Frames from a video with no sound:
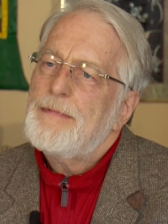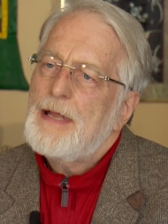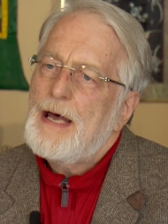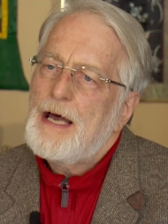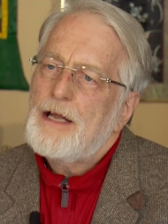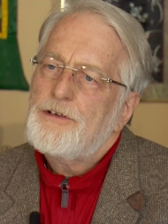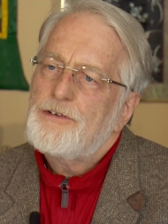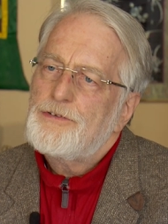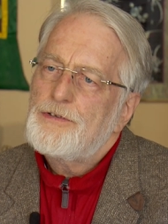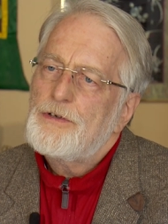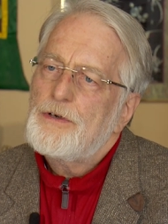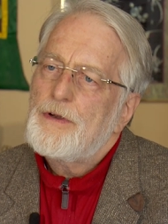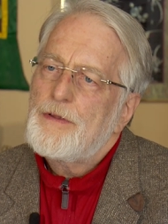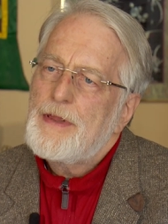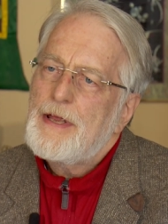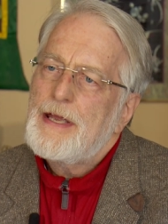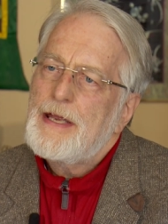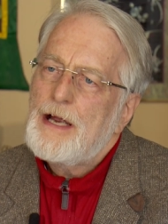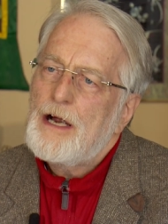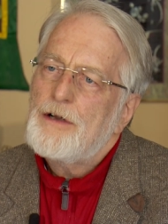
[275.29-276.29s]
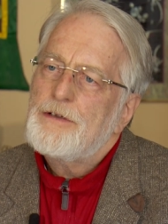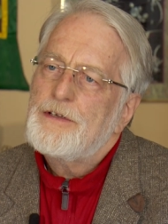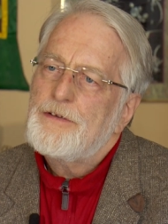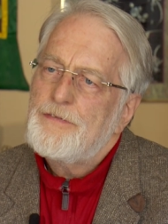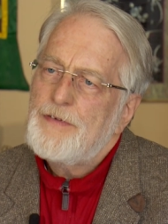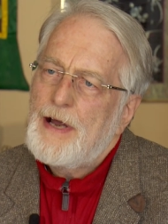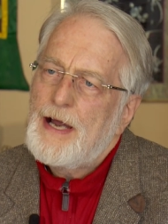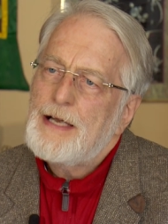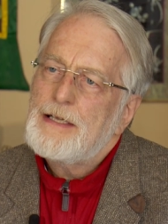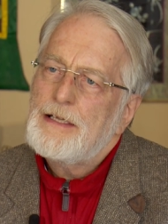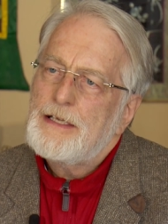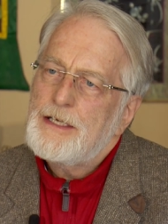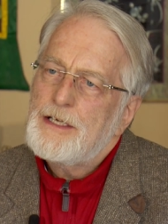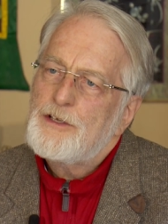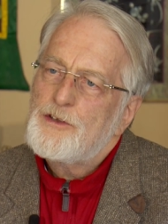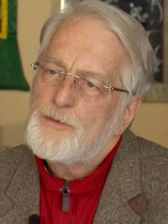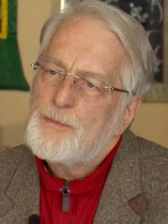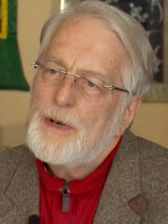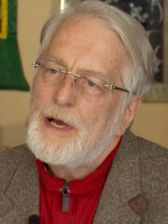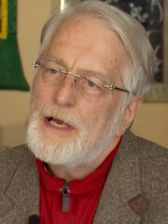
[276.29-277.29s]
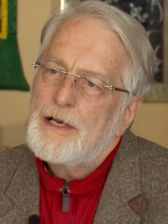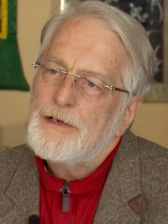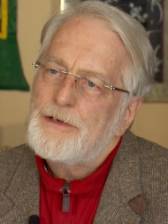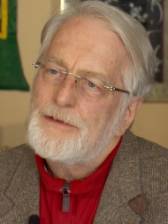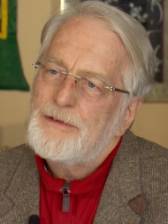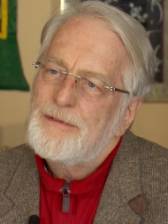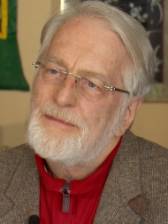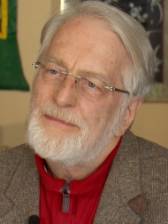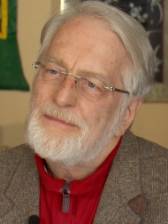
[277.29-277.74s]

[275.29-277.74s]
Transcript: not sure they are divinely inspired.